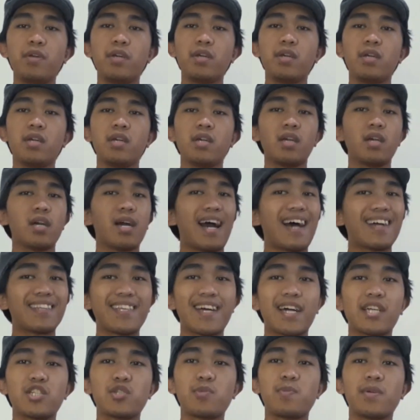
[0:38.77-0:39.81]
be
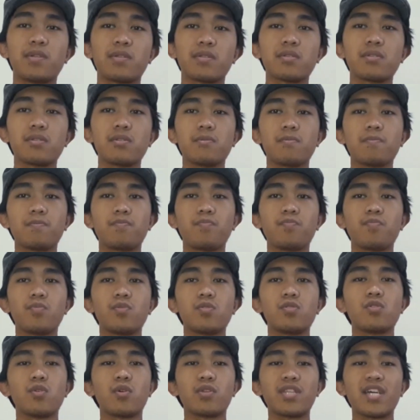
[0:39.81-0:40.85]
attachments.
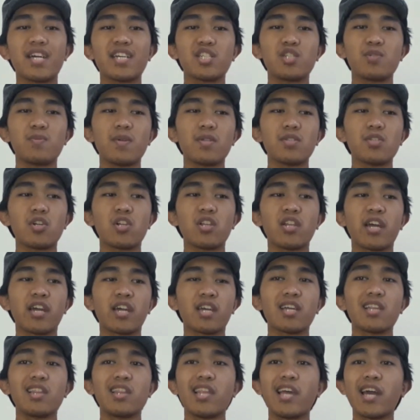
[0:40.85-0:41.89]
So attachments are
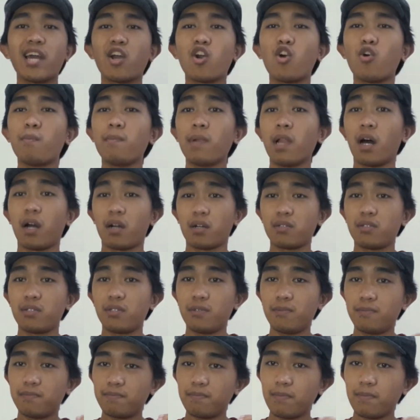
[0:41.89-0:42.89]
like Lego blocks.